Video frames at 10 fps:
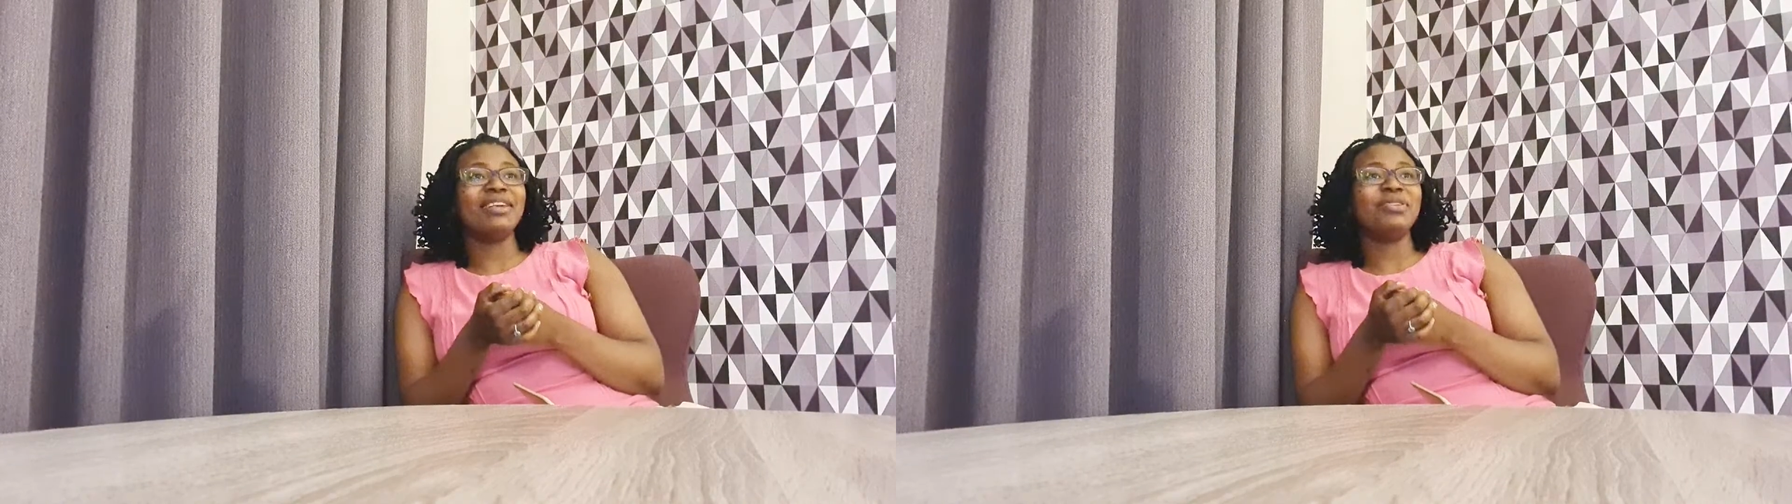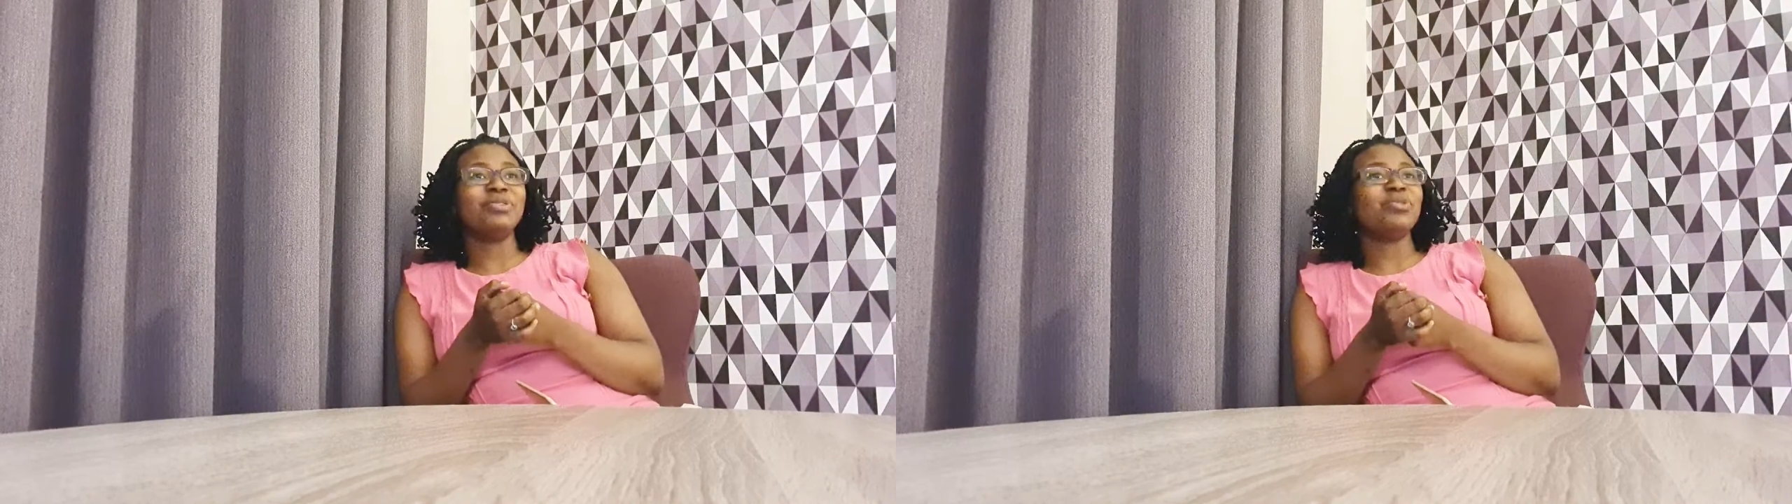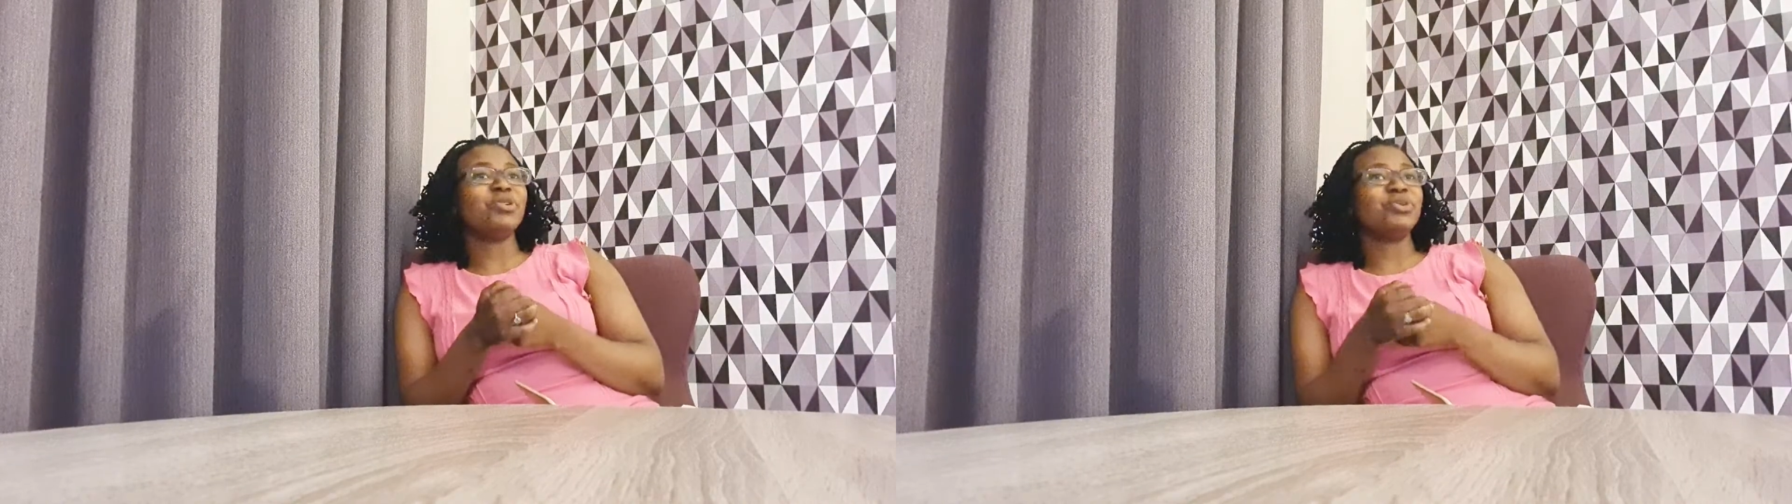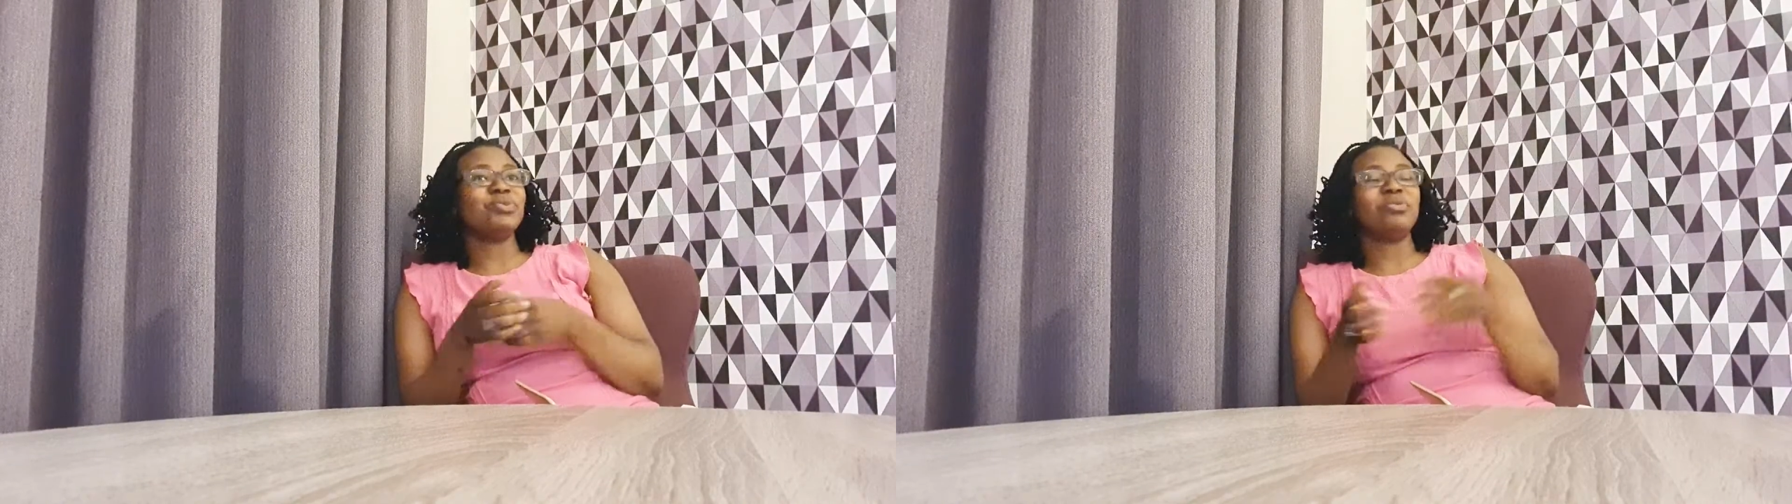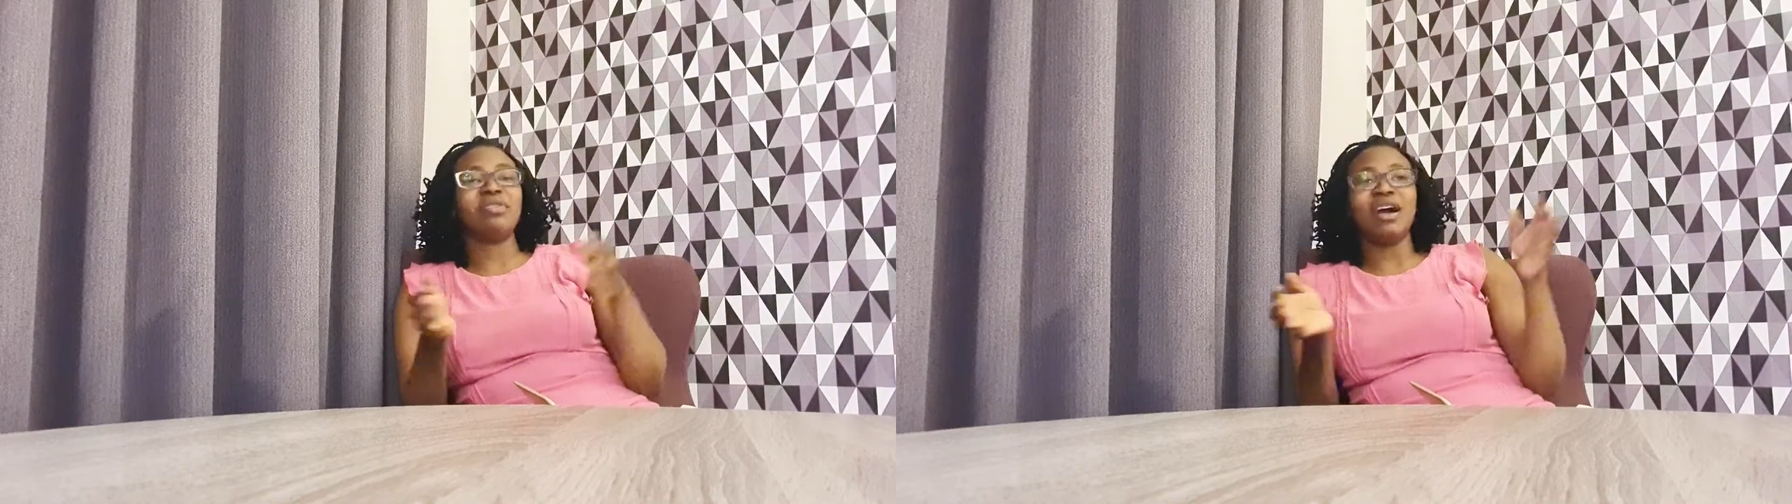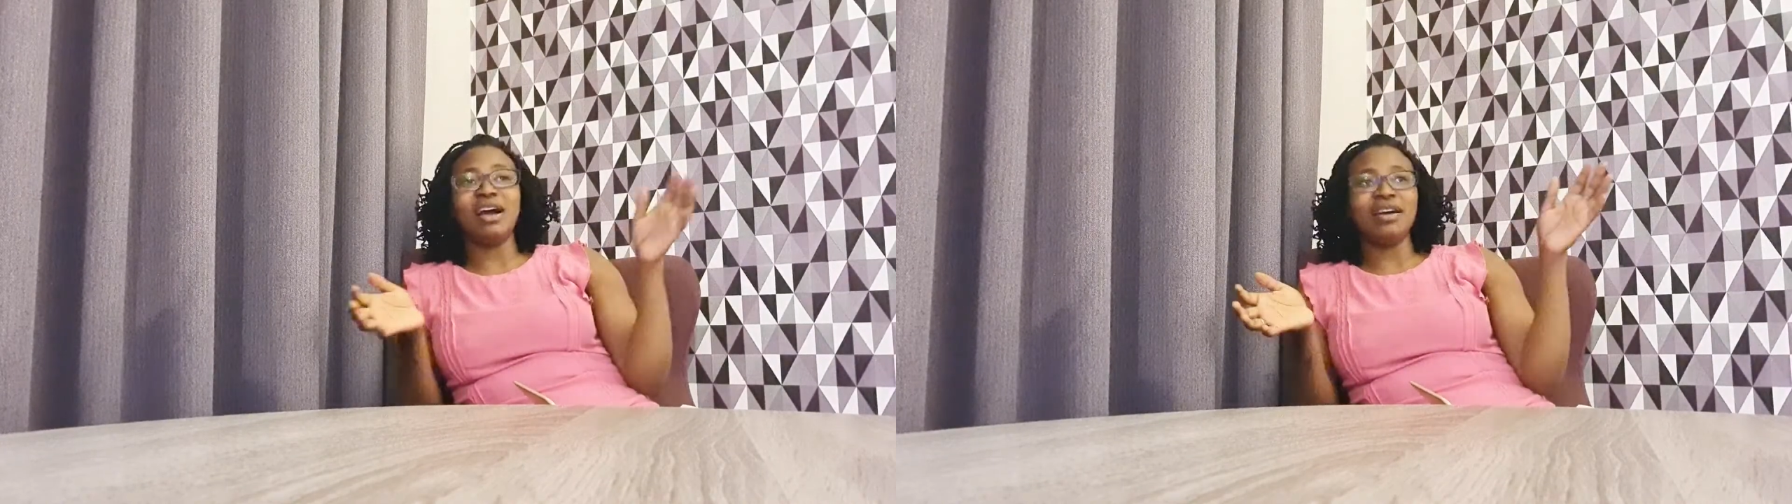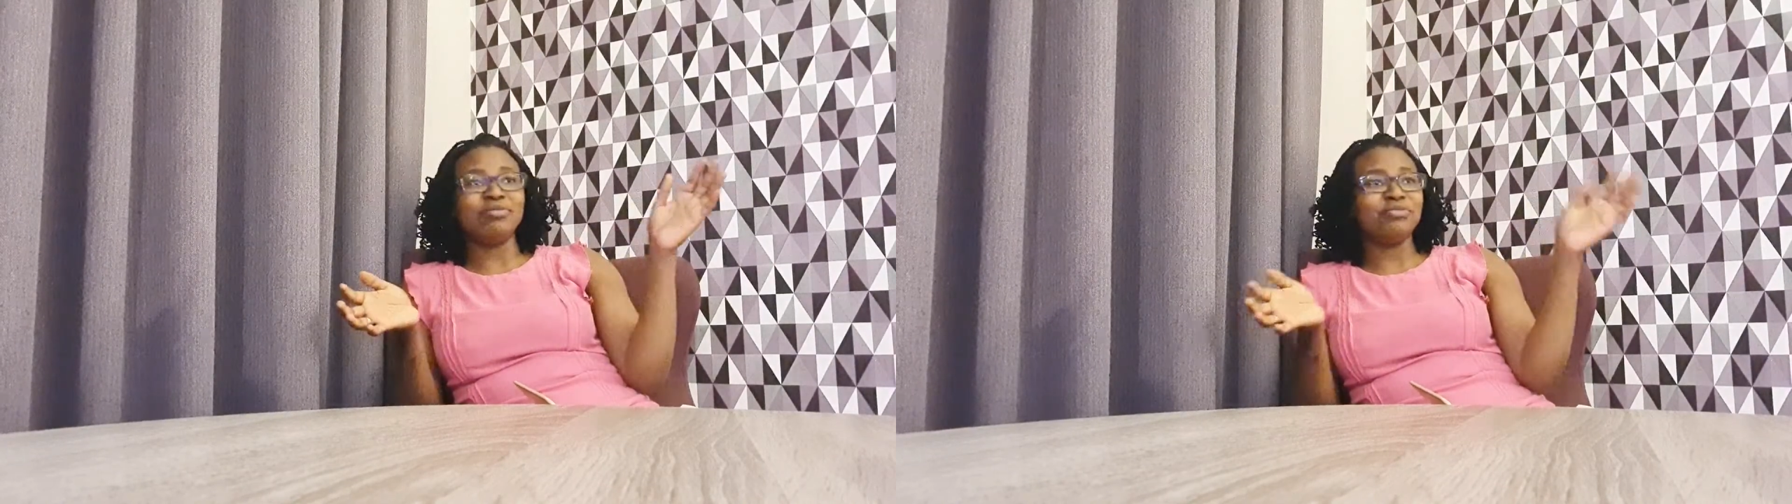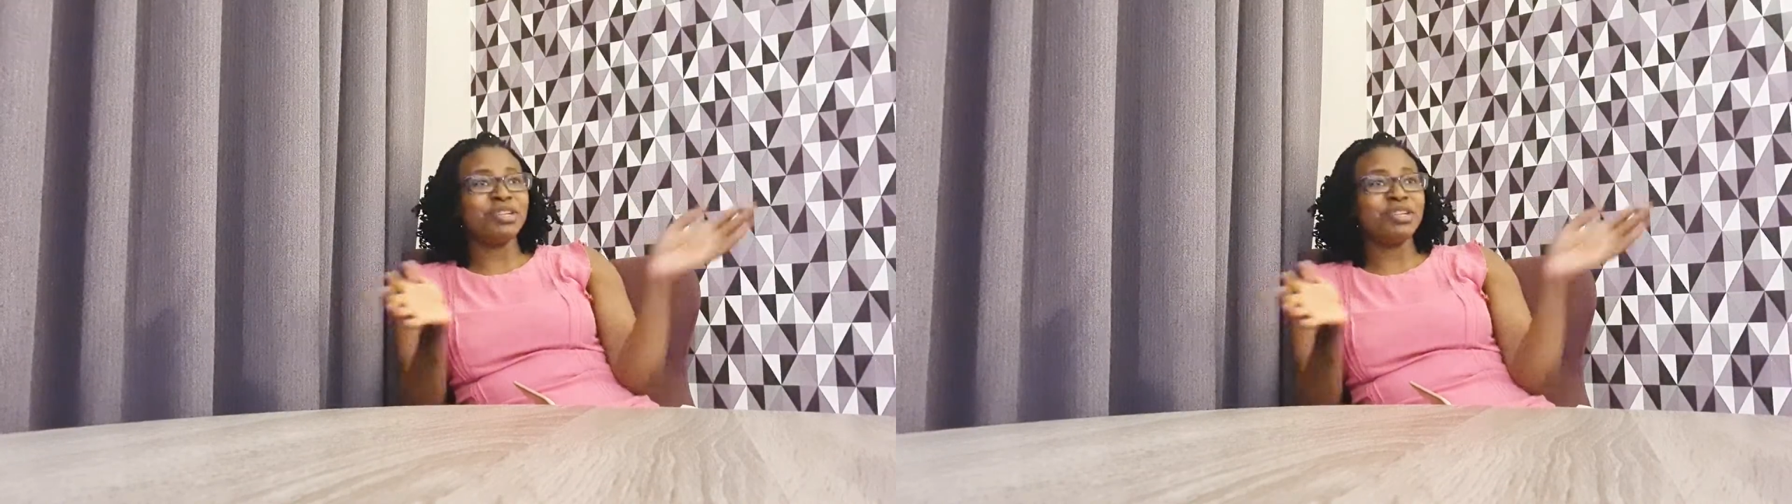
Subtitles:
You are